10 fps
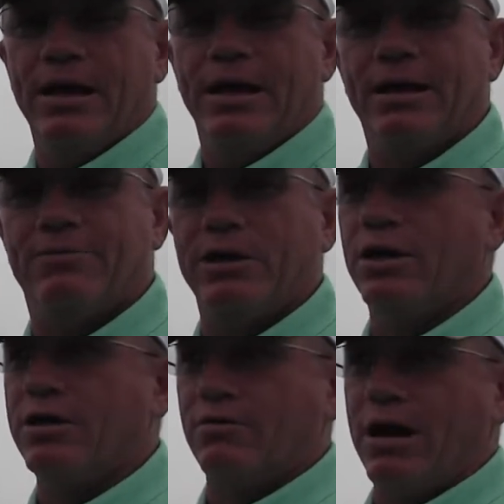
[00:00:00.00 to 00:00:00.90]
And if we
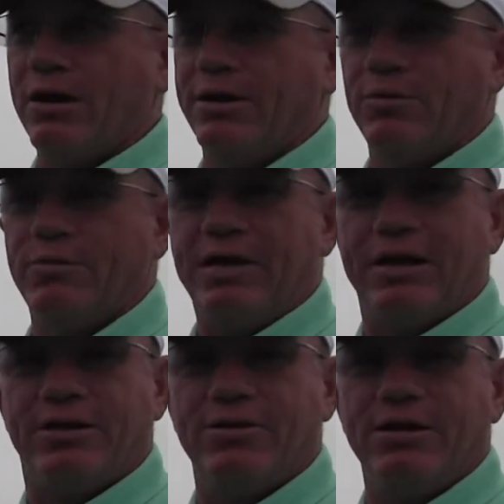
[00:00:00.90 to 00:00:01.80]
look around here, we've
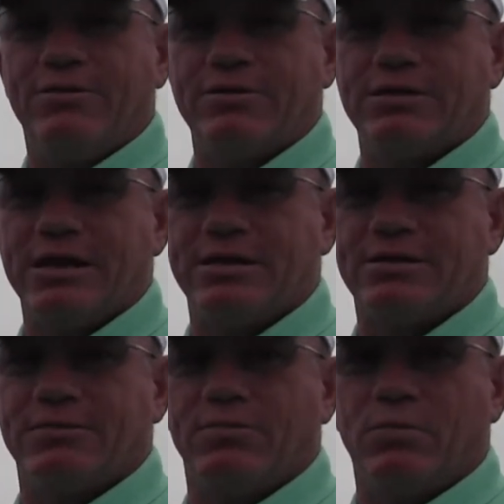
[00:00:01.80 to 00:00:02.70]
got two different
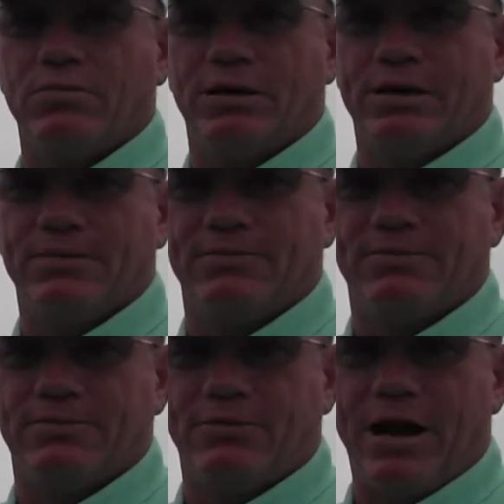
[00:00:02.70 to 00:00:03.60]
sets of
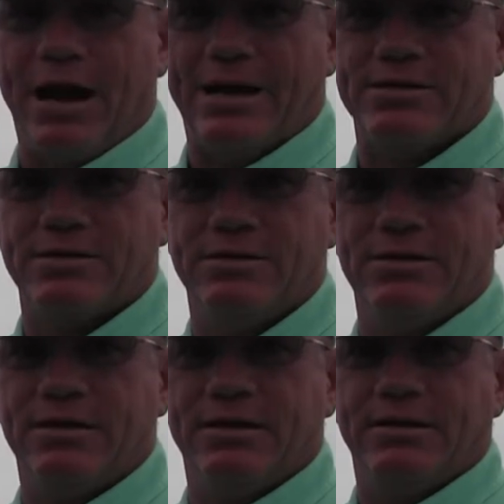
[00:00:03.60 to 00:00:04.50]
grass
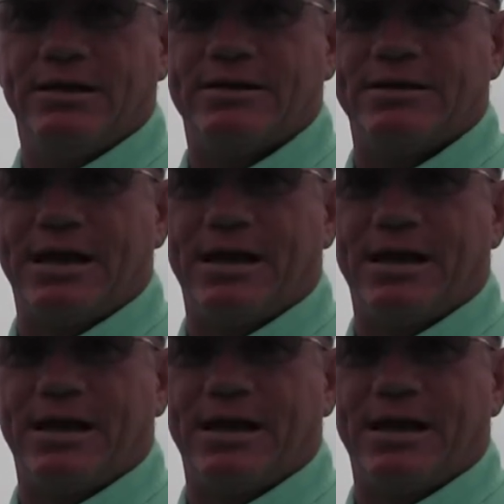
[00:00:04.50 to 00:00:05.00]
that's set